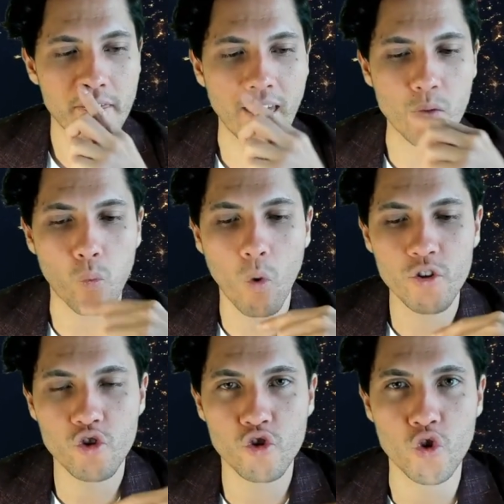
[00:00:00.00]
they
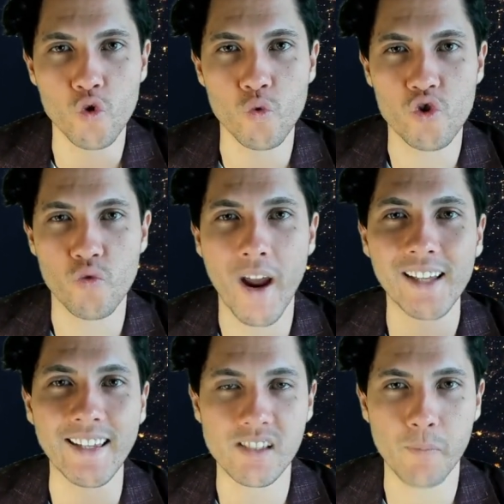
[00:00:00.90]
want to
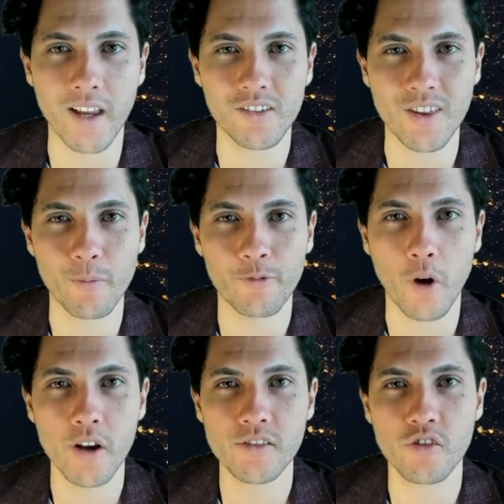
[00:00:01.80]
directly speak to them
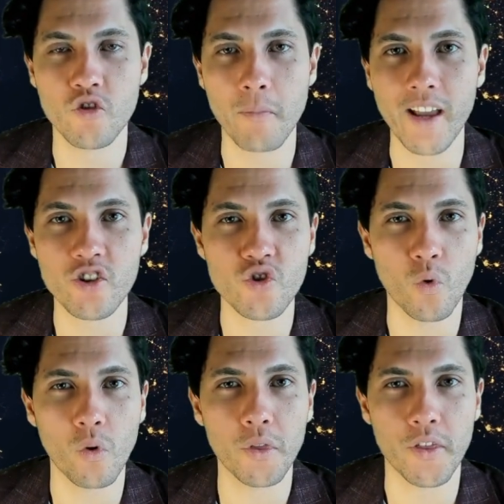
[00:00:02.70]
first to make
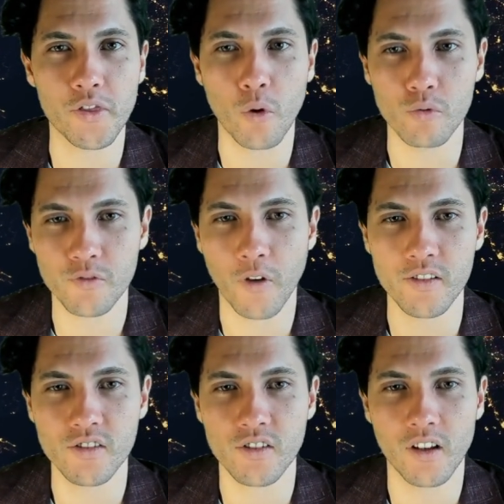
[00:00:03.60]
sure that those
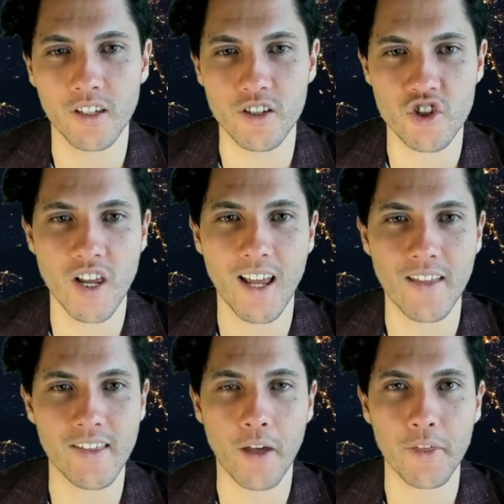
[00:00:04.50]
funds are legit
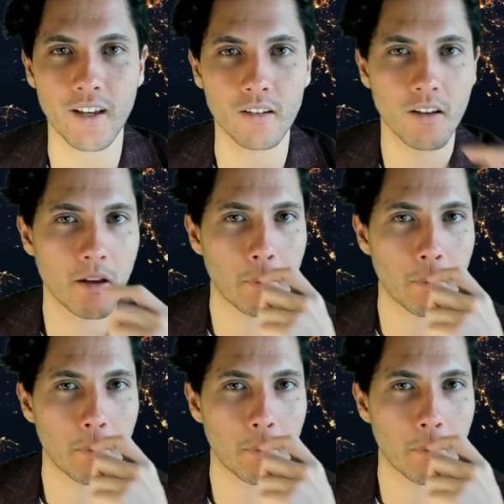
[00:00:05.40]
and nothing